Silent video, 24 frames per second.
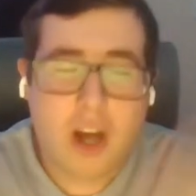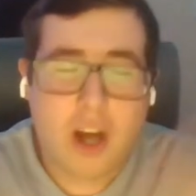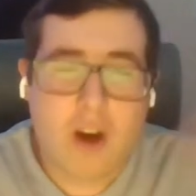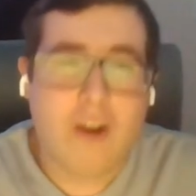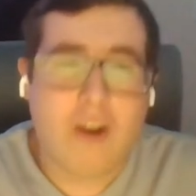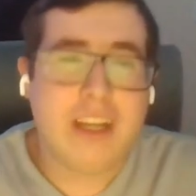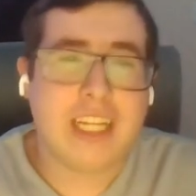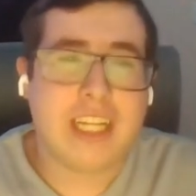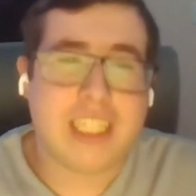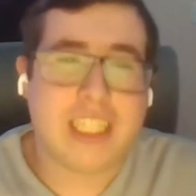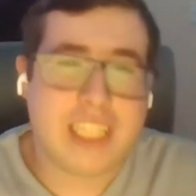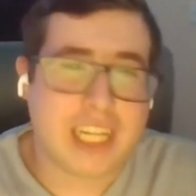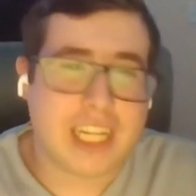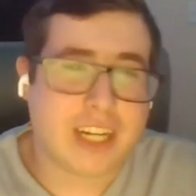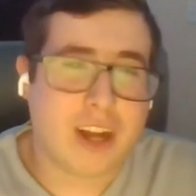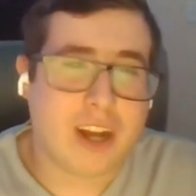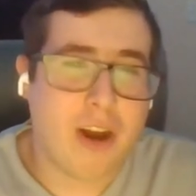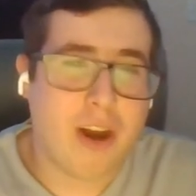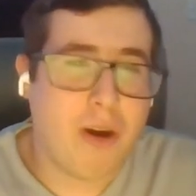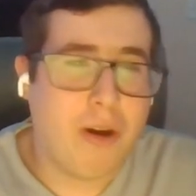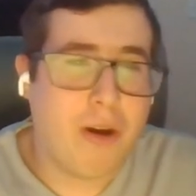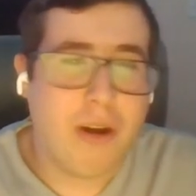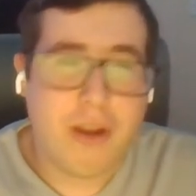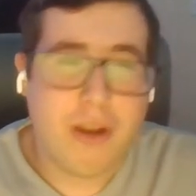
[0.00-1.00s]
only a
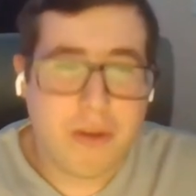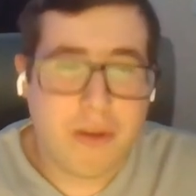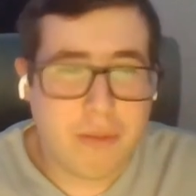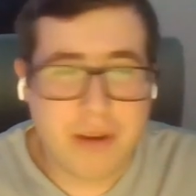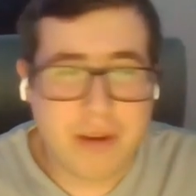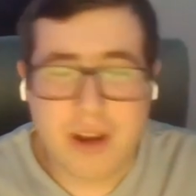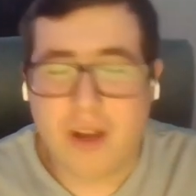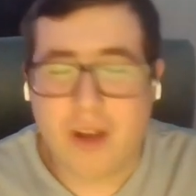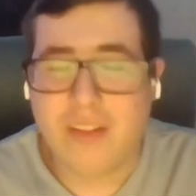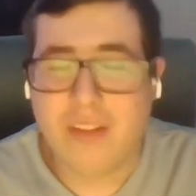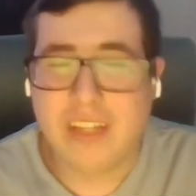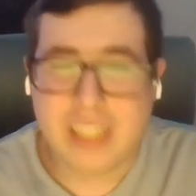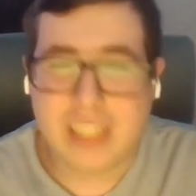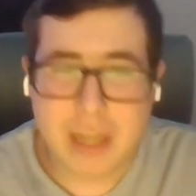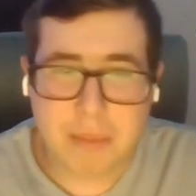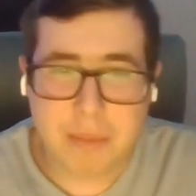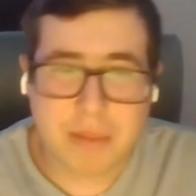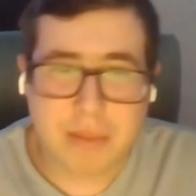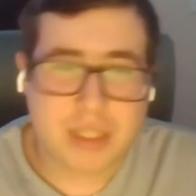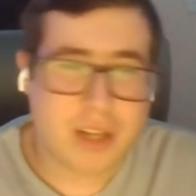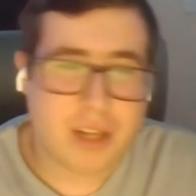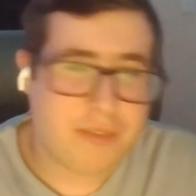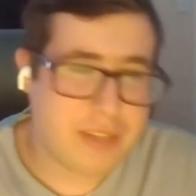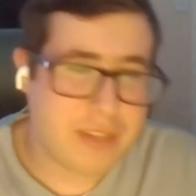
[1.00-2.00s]
sicko would know these
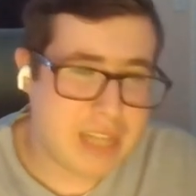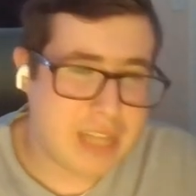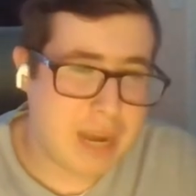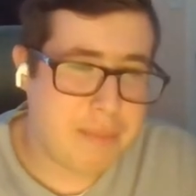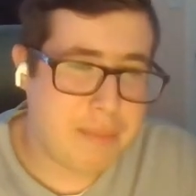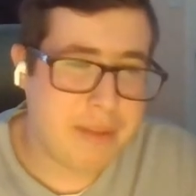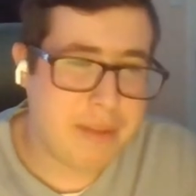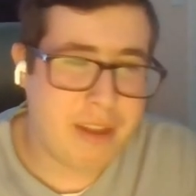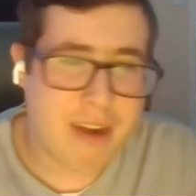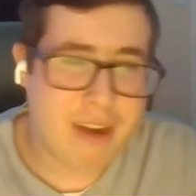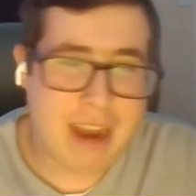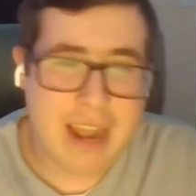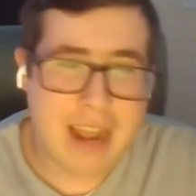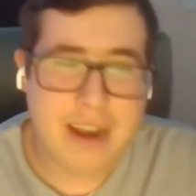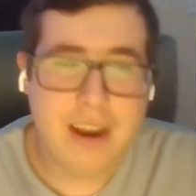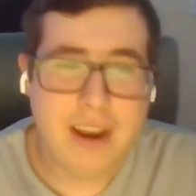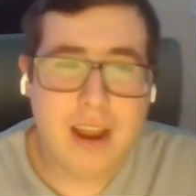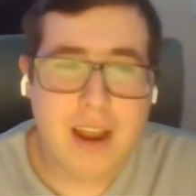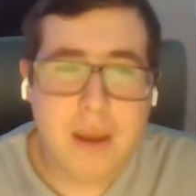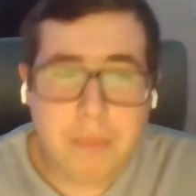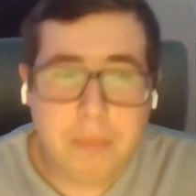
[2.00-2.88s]
numbers off the top of their head.